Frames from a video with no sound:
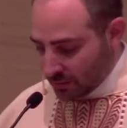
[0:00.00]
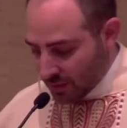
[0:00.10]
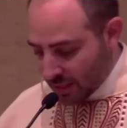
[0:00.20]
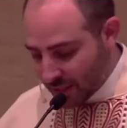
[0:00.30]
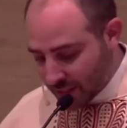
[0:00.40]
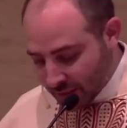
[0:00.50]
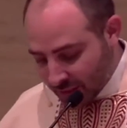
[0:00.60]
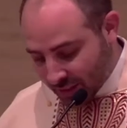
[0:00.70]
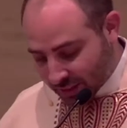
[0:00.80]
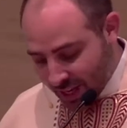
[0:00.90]
And then
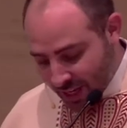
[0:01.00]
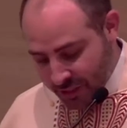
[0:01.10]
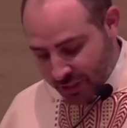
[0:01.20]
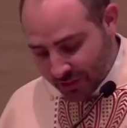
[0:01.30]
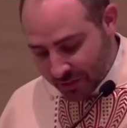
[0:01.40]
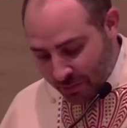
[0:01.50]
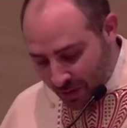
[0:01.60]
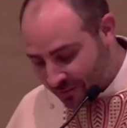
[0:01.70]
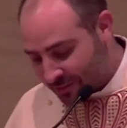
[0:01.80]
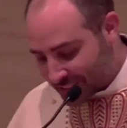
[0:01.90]
Elijah, the
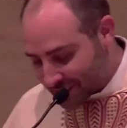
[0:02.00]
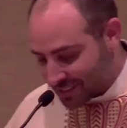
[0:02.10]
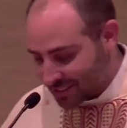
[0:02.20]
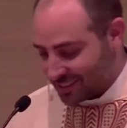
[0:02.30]
prophets,